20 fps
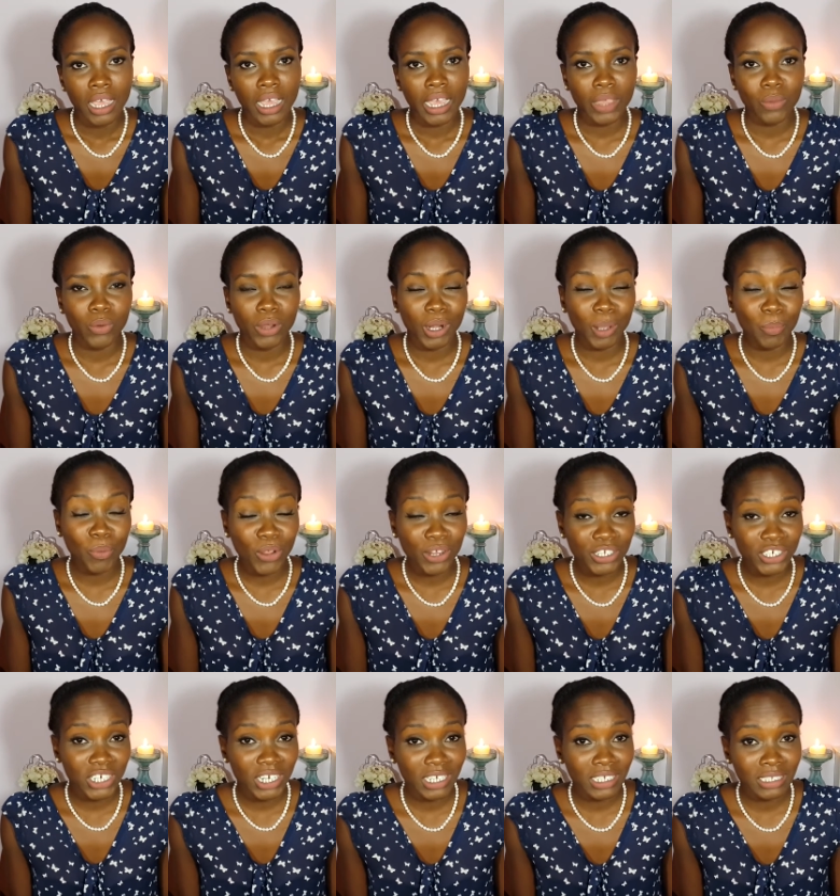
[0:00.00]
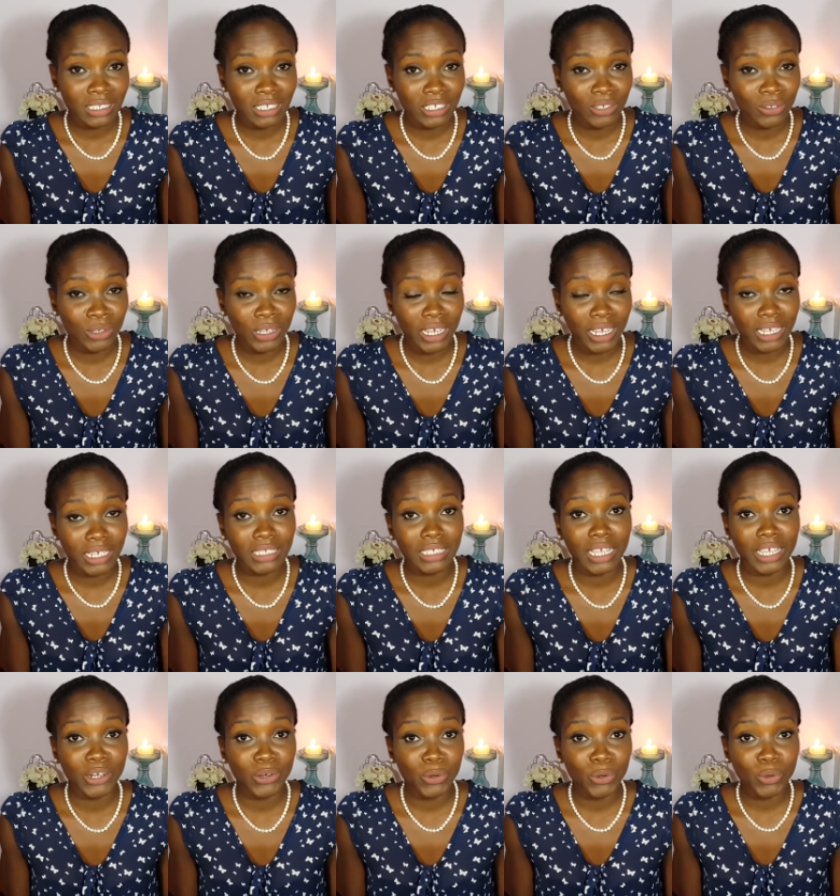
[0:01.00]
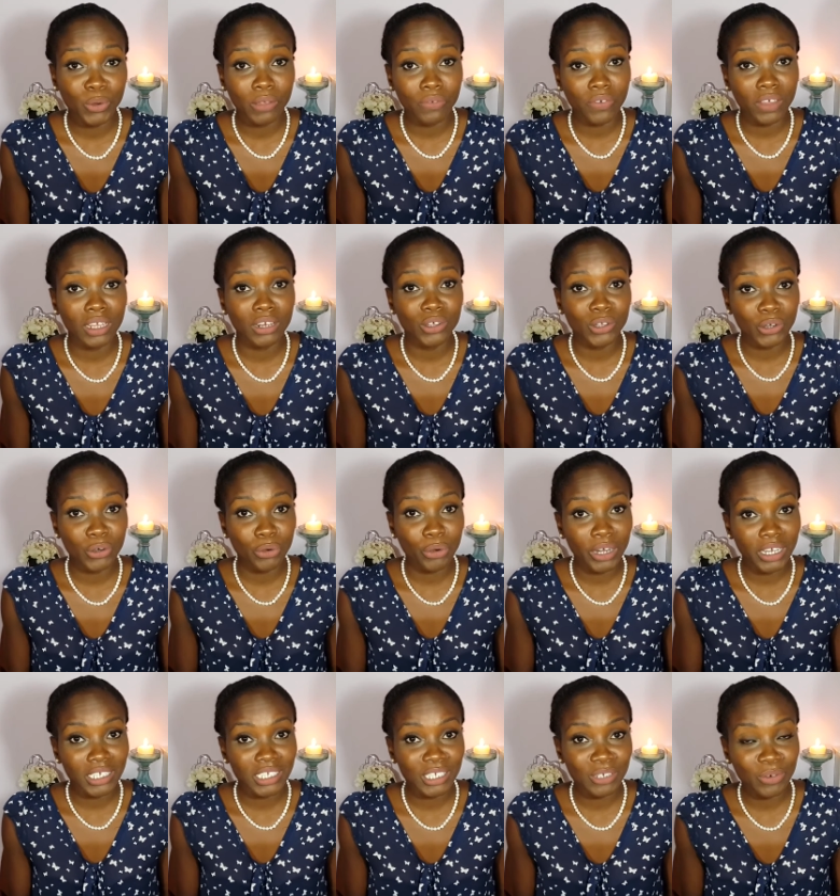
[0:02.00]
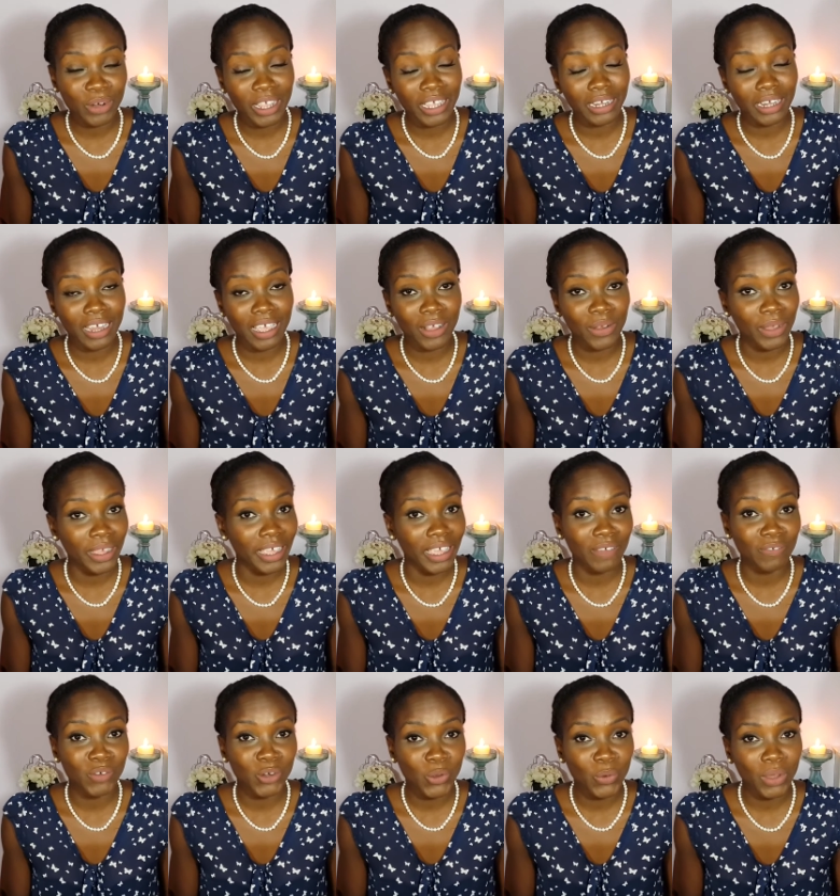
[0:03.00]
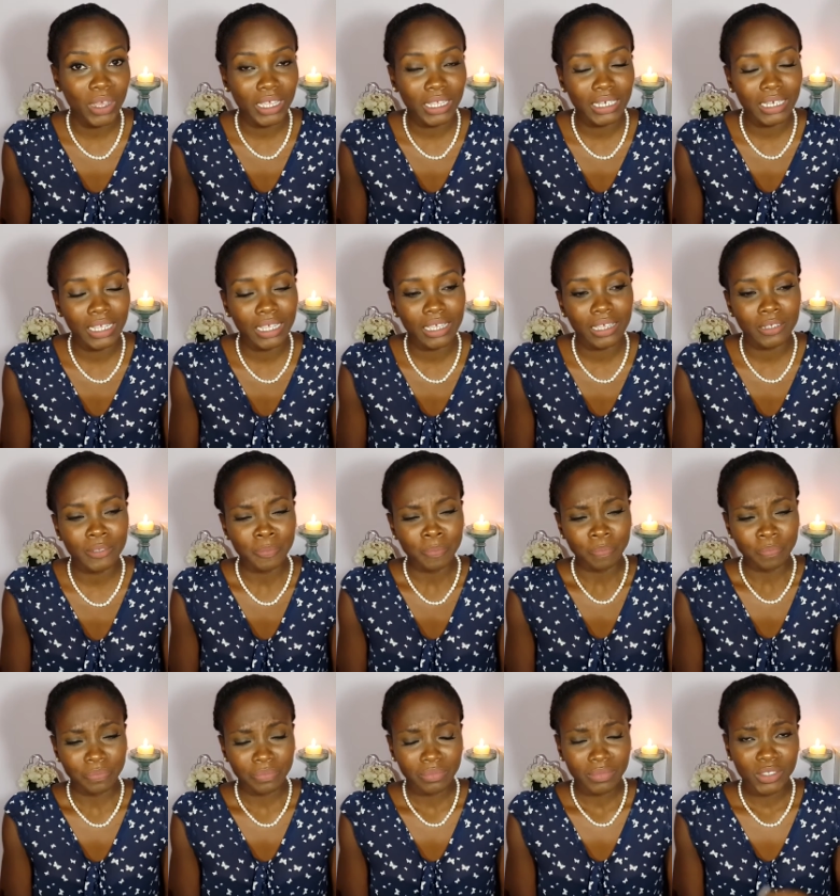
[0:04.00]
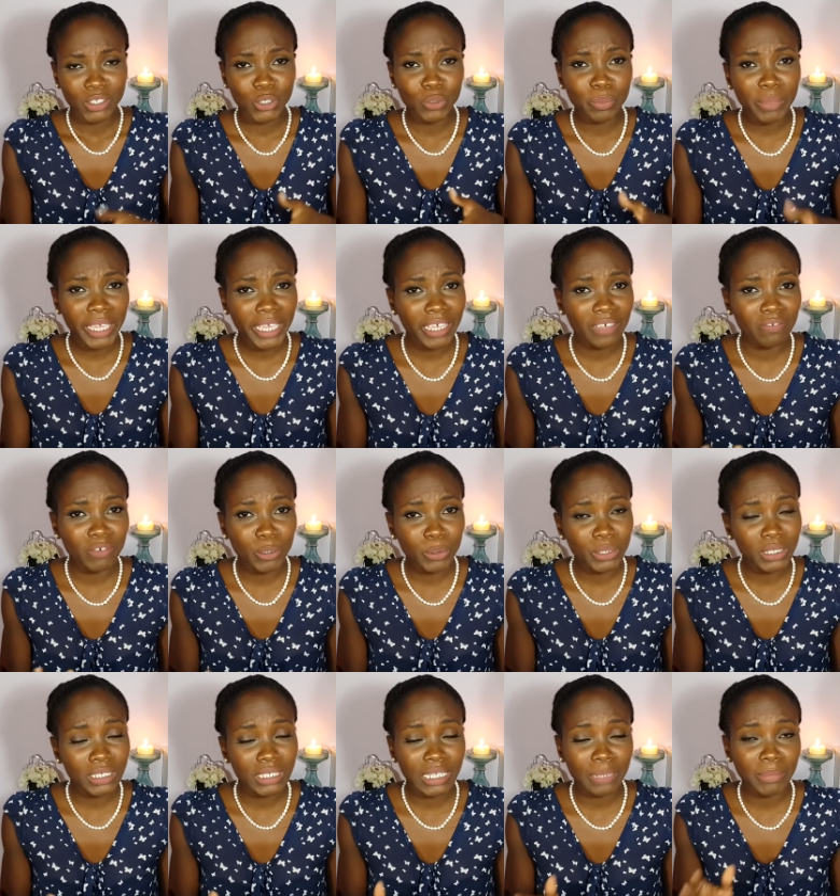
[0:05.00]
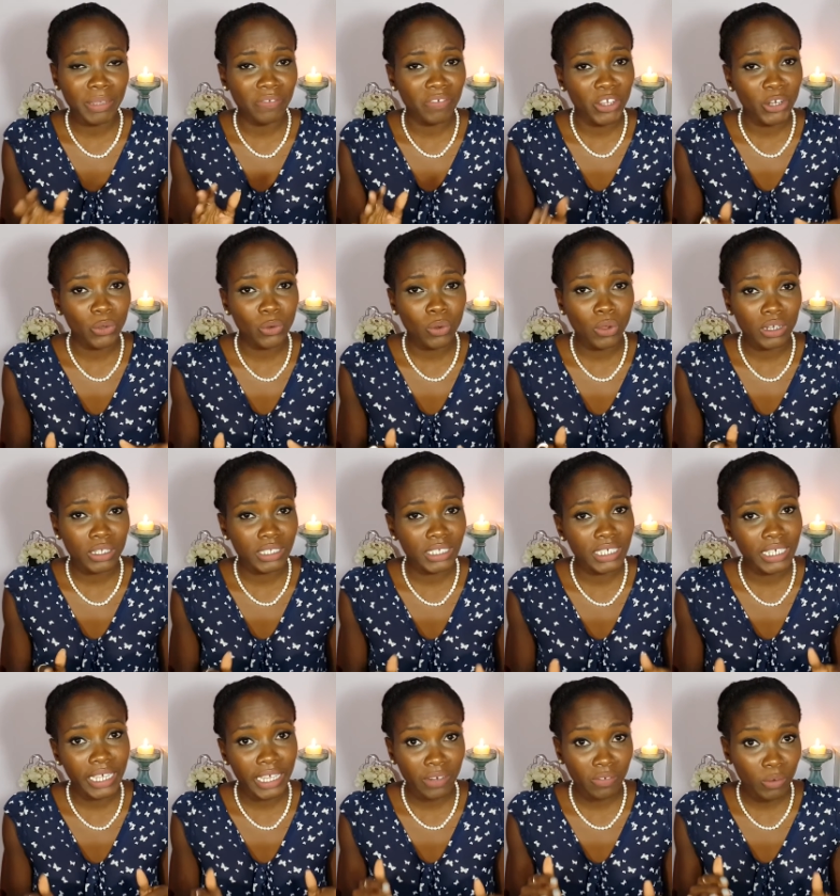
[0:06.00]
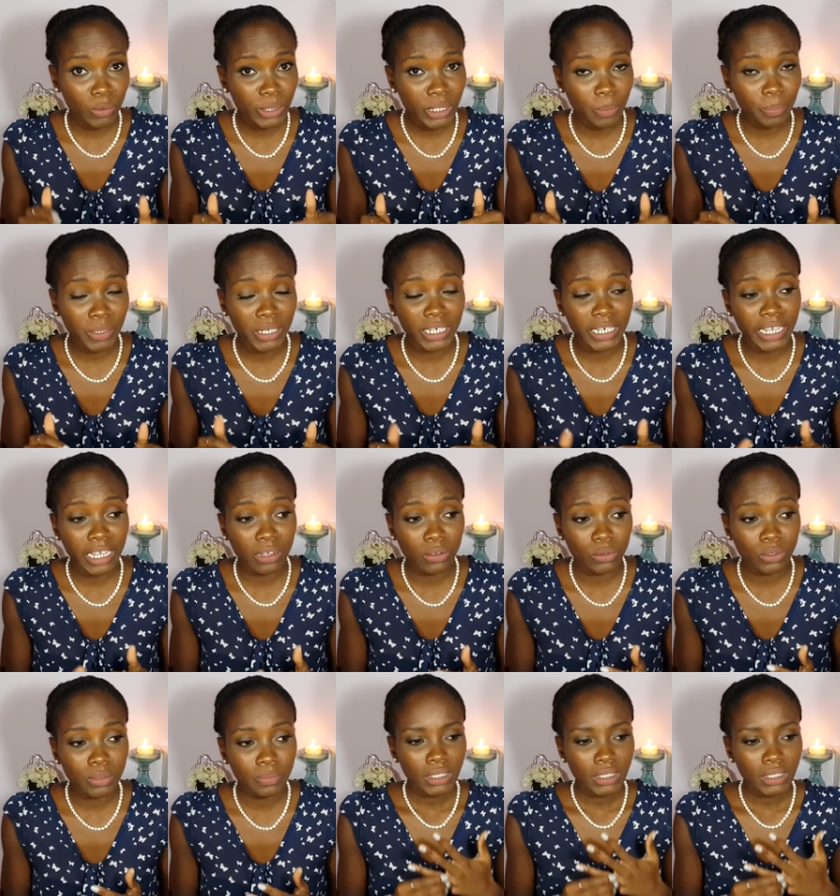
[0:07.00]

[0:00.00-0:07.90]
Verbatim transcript: I want to apologize to you guys. I don't know if I look crazy right now. I have no idea. You may have noticed that my video quality kind of goes up and down,